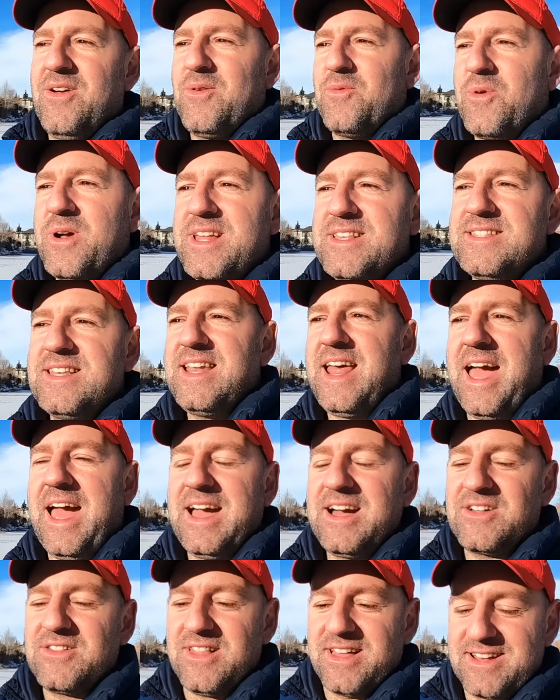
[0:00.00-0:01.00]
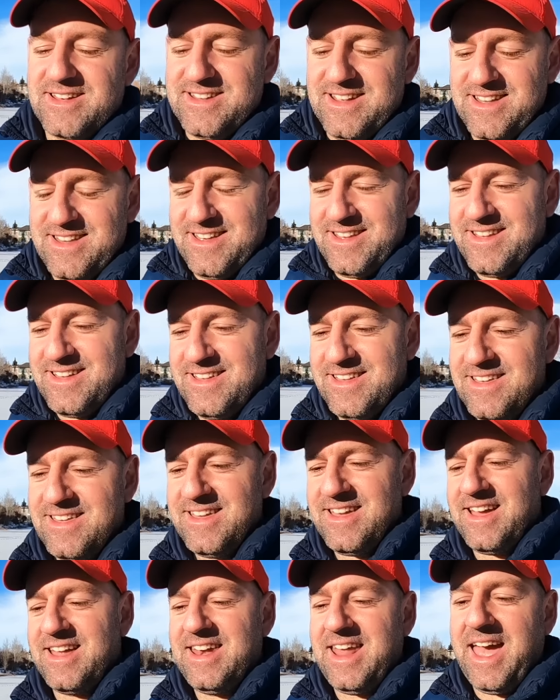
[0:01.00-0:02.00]
What is an anklet?
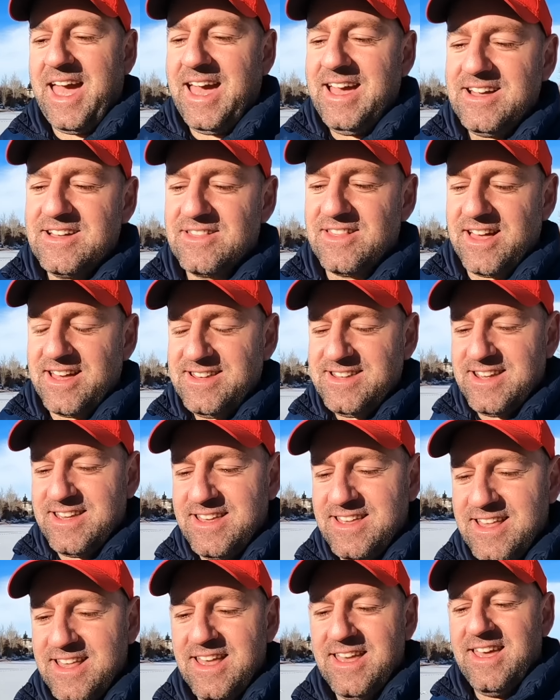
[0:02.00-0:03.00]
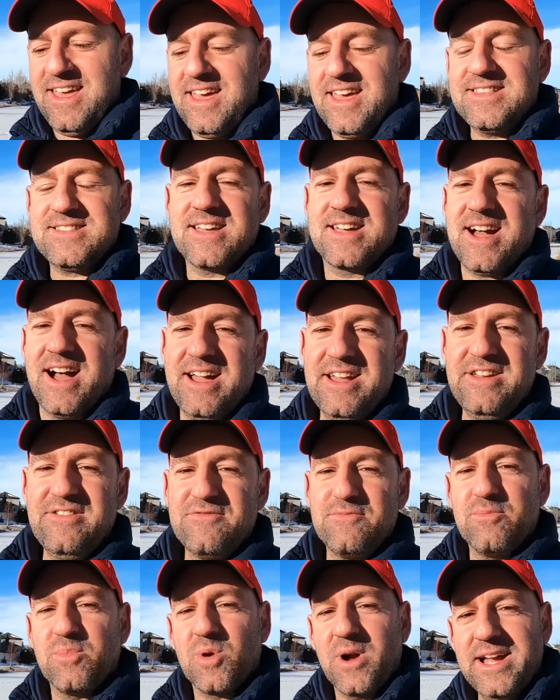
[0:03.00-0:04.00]
An anklet is a kind
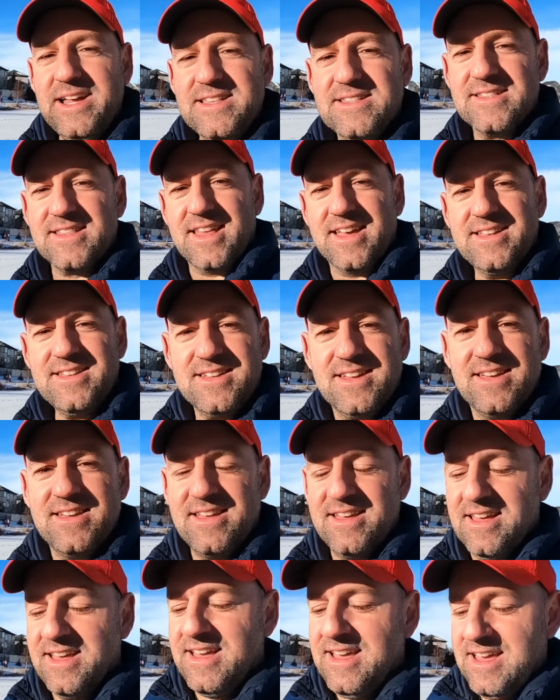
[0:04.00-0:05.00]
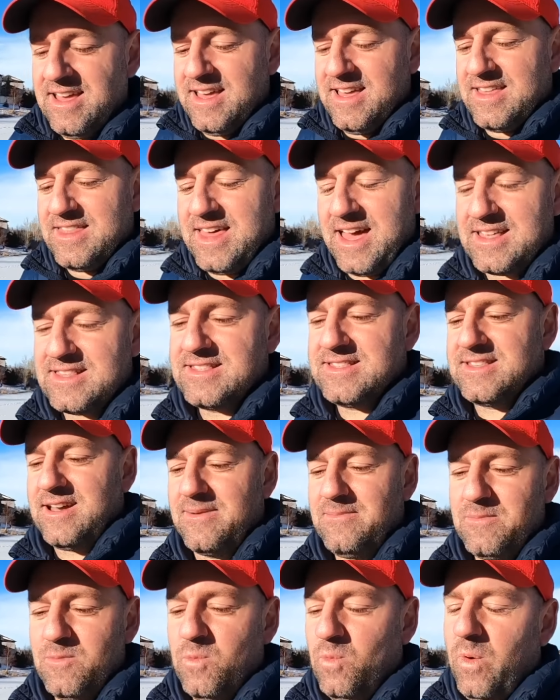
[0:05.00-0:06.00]
of bracelet that
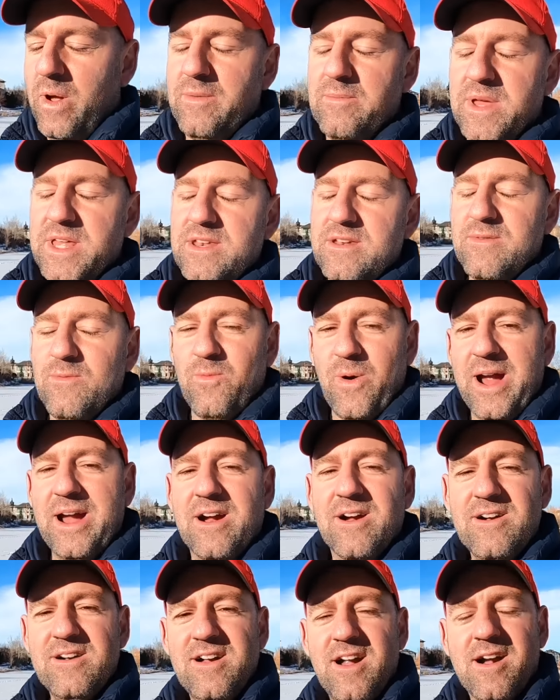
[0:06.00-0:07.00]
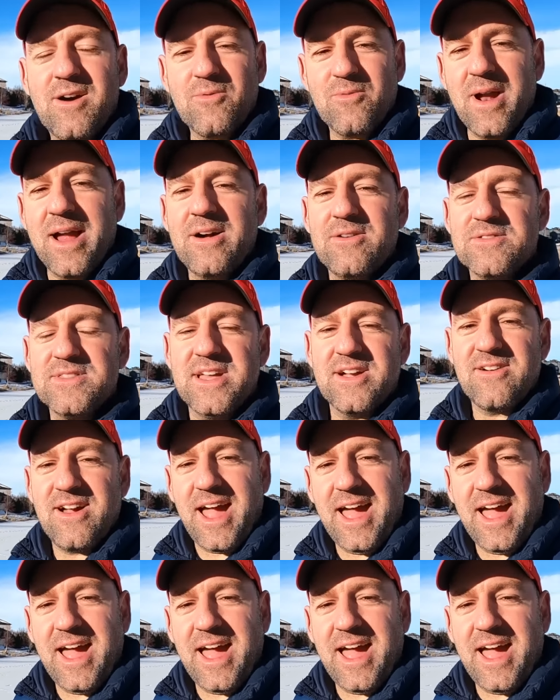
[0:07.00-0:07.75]
some women wear around their